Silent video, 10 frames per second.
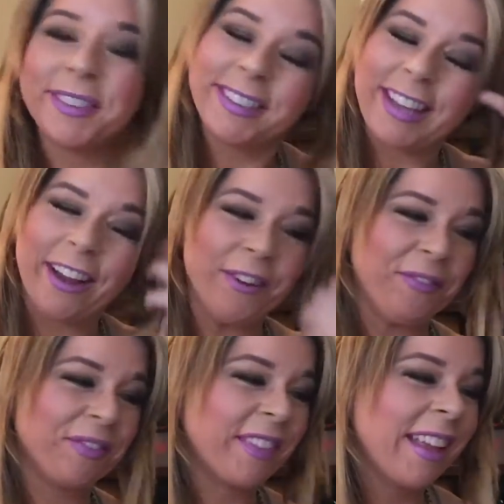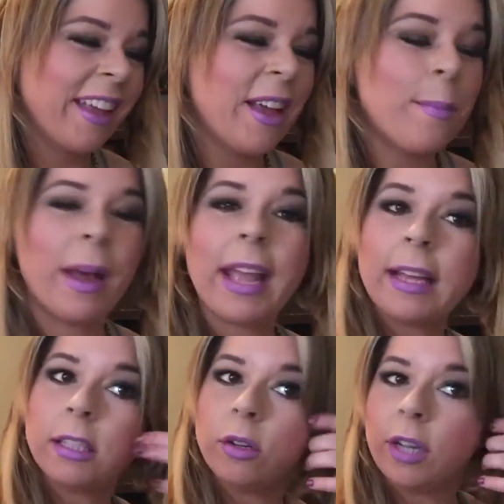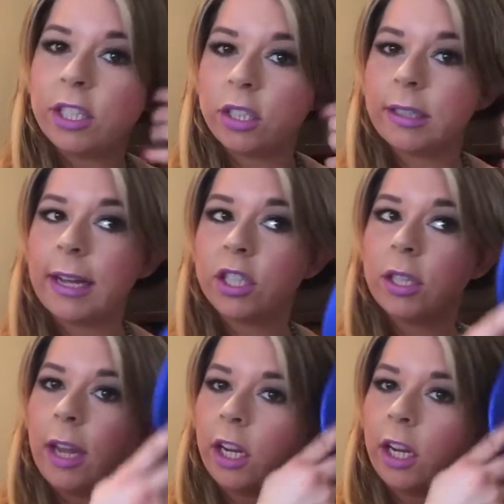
So, but yeah, so get your section there.